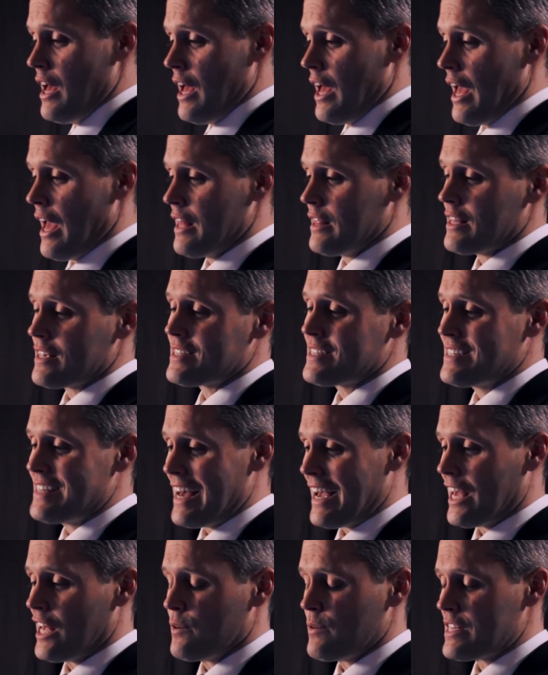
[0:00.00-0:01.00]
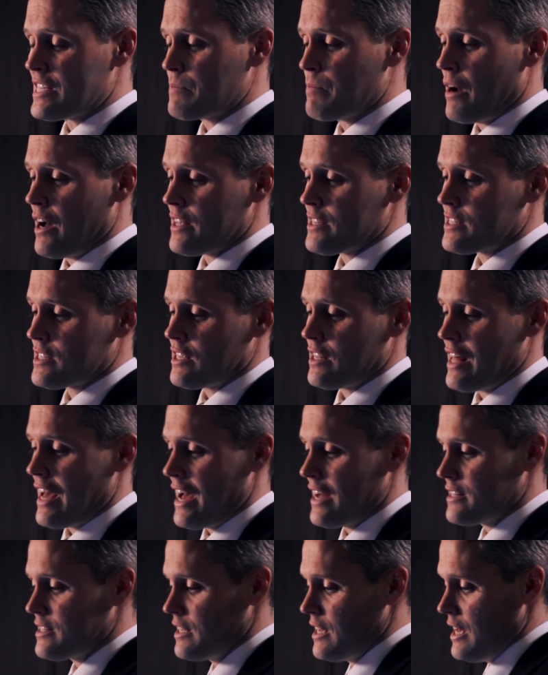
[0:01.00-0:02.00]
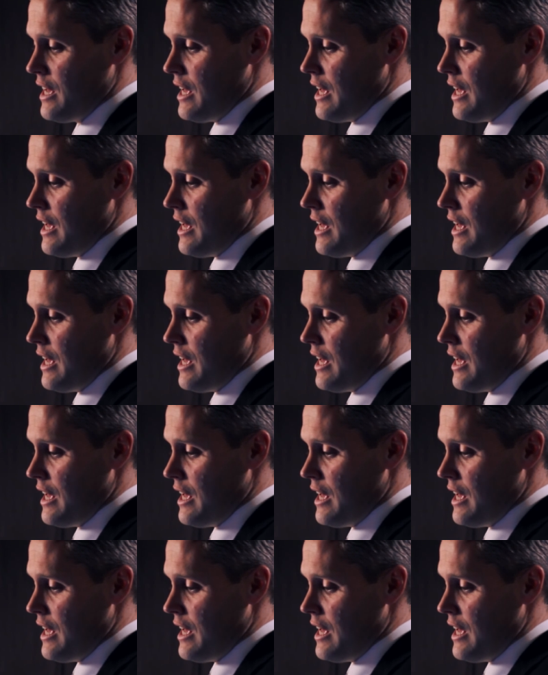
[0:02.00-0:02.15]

And the second response to that